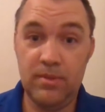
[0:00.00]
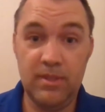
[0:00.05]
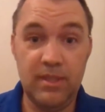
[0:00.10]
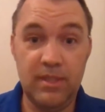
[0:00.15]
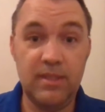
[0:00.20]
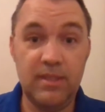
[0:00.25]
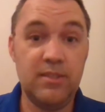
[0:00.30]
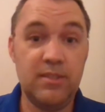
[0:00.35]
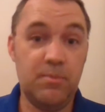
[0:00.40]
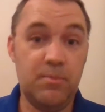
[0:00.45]

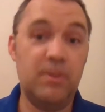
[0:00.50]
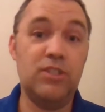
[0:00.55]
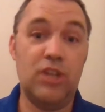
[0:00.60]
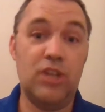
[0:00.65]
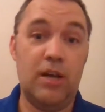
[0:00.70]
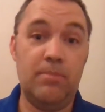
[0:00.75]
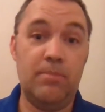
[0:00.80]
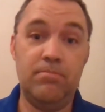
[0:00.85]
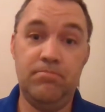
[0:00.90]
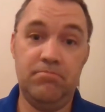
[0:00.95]
That's my
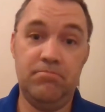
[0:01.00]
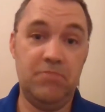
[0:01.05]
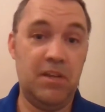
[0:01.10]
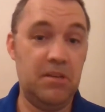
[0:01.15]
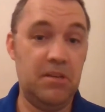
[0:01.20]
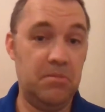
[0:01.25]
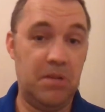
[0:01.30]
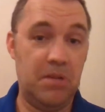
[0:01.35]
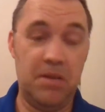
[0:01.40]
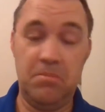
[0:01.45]
job.
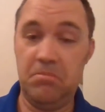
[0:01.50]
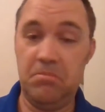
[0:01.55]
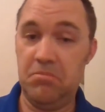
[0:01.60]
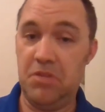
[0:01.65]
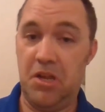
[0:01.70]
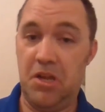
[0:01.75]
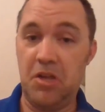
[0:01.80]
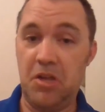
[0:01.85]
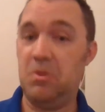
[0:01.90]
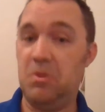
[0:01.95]
I'm
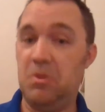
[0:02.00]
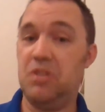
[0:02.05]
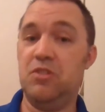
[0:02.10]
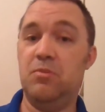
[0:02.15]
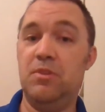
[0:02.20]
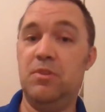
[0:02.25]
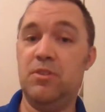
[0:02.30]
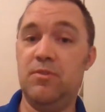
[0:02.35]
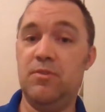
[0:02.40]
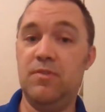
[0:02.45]
an
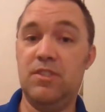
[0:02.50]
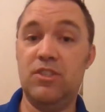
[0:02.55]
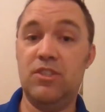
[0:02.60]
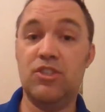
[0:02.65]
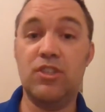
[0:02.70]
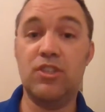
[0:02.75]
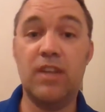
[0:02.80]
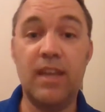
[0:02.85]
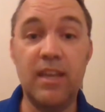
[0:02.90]
occupational medicine physician.